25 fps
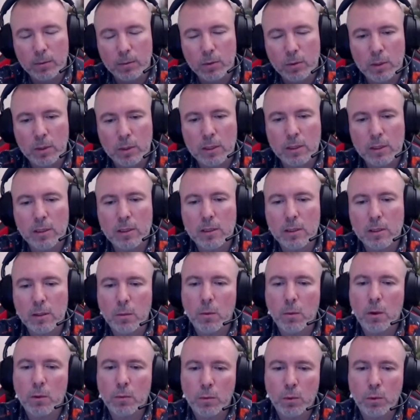So this is the
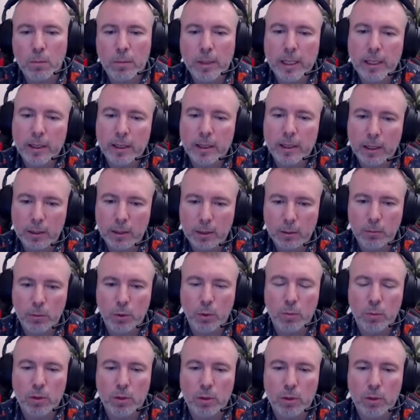one we're making at the
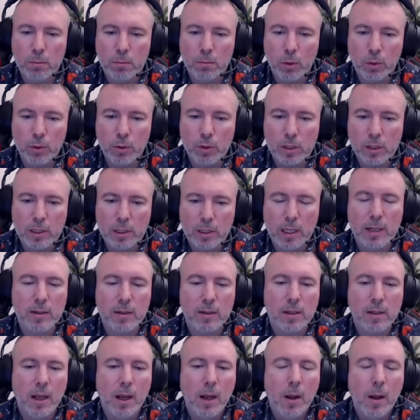moment the most
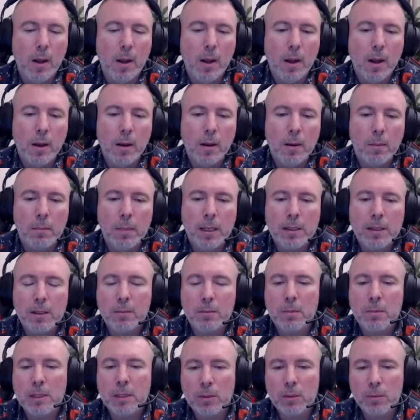sense.
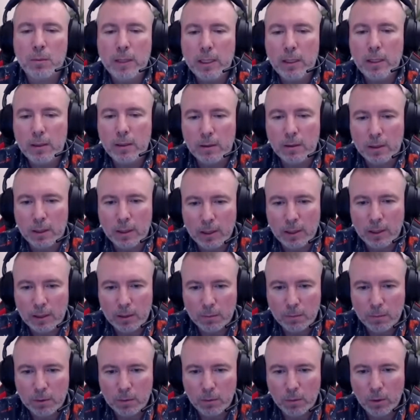But between
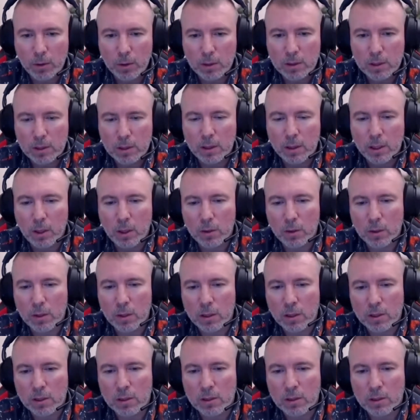it, we was now
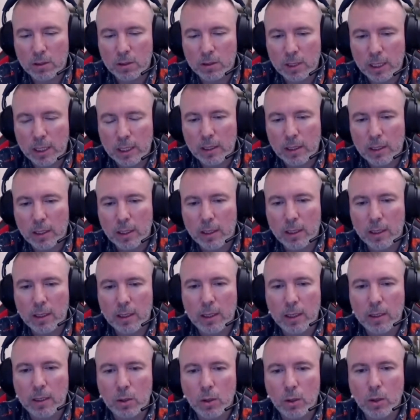thinking
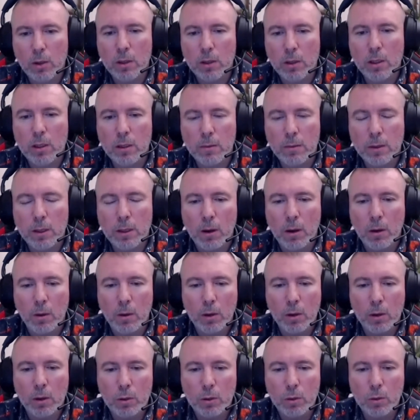and talking with
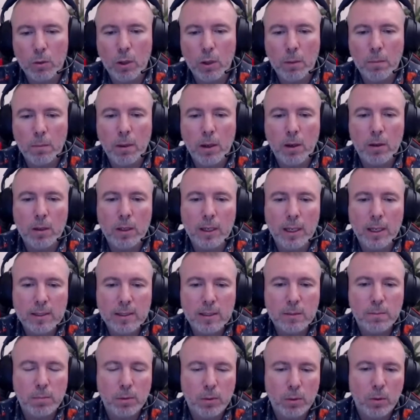our crew about
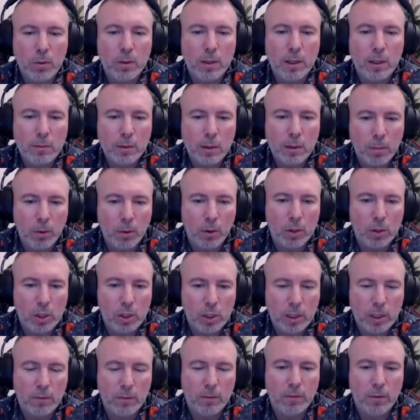let's program a
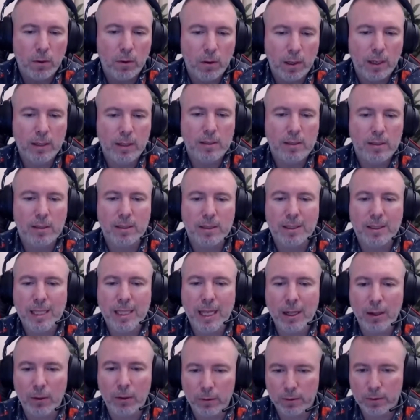blockchain for
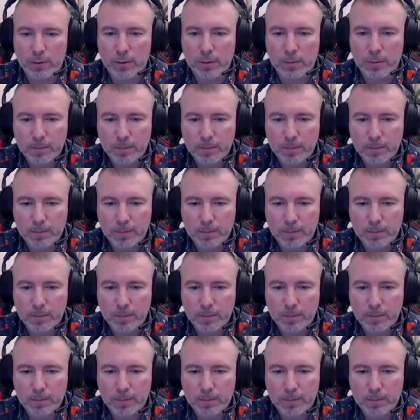ourselves.